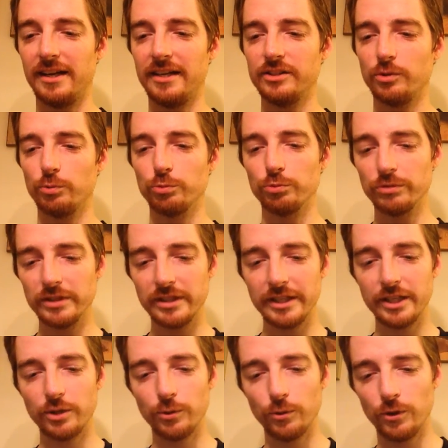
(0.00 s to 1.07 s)
It's a really
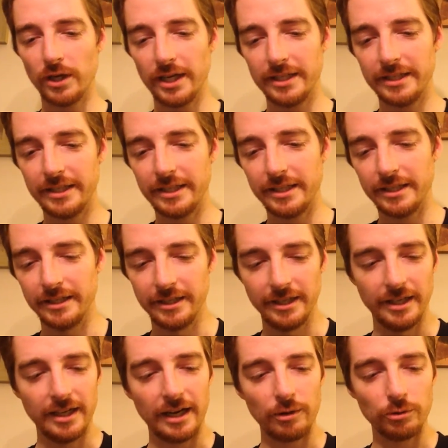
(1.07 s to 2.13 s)
cool idea.
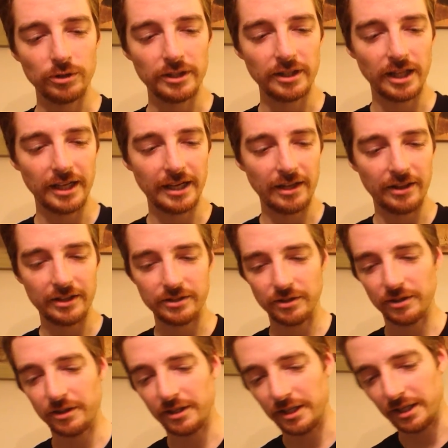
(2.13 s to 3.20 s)
I really like how they
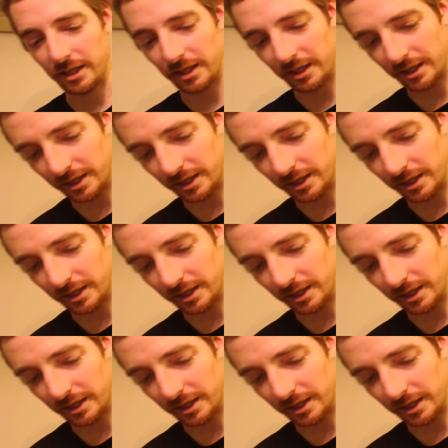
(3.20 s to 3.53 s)
took the